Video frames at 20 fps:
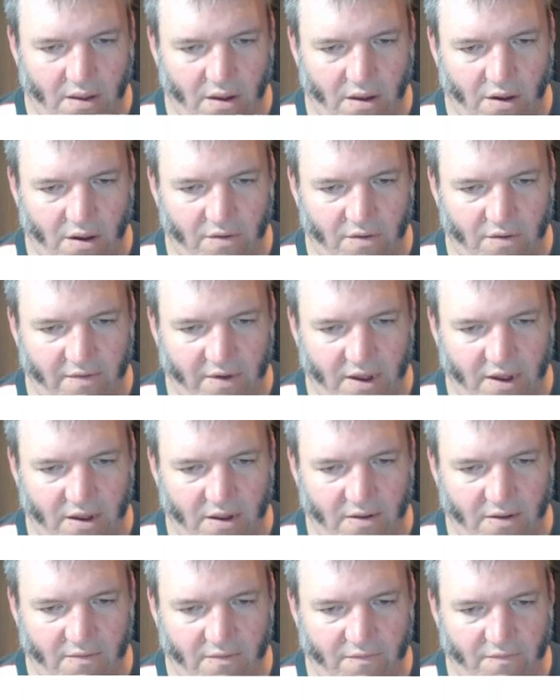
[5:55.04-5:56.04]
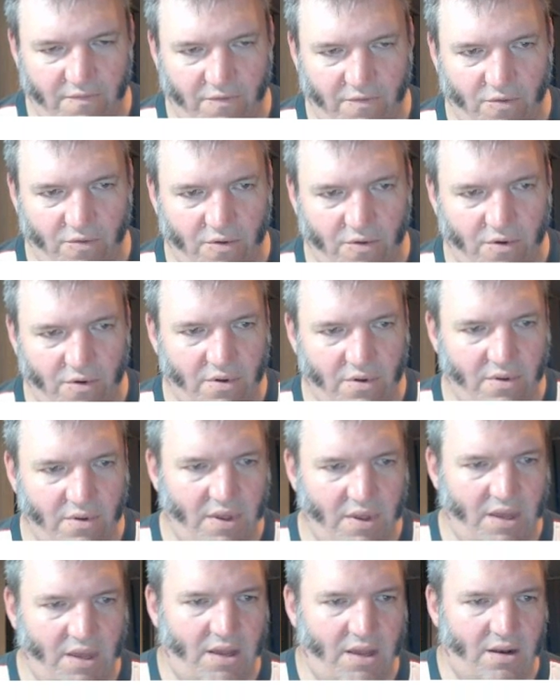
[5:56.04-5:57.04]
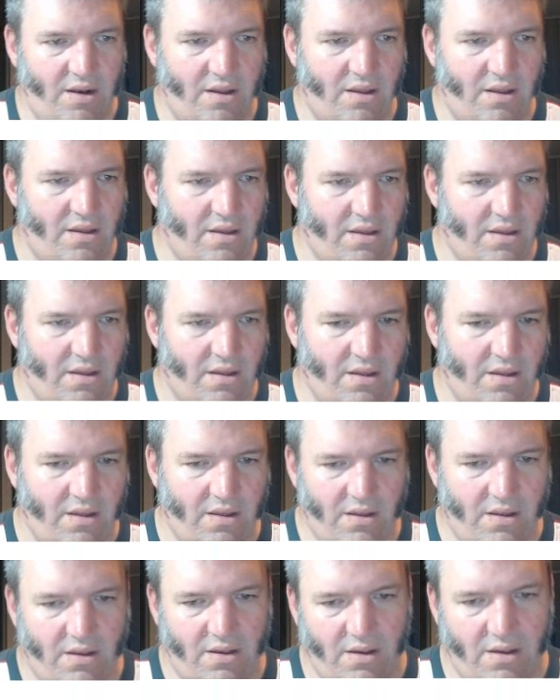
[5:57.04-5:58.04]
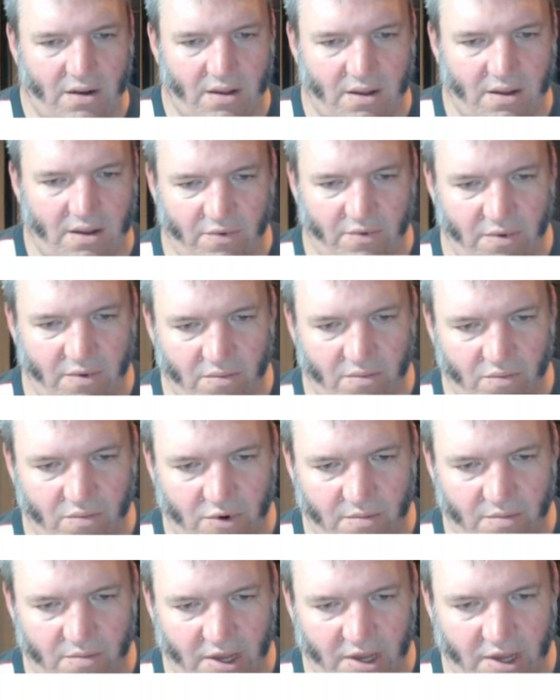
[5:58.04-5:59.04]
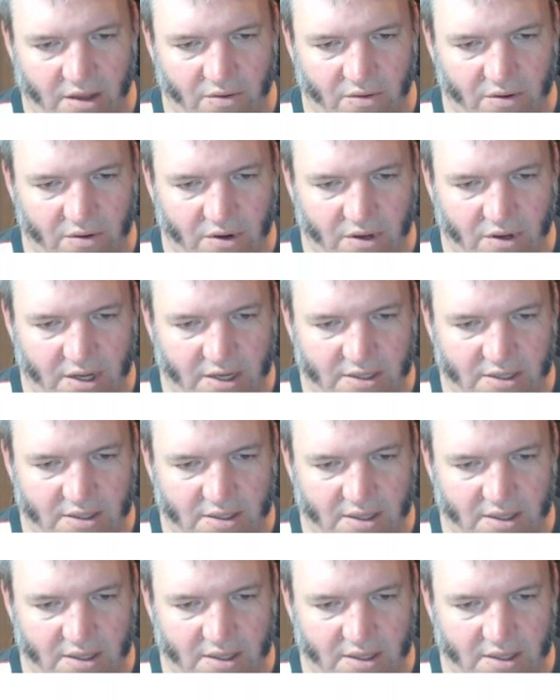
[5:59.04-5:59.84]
over 4, and if we want to make it look nice,